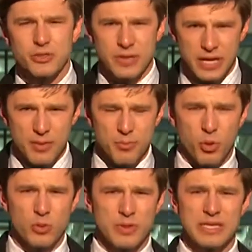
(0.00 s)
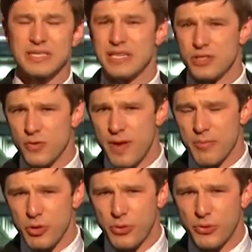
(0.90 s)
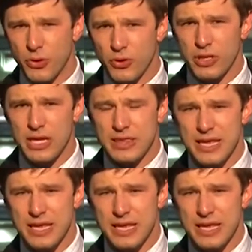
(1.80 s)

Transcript: to get on board with this is November 30th,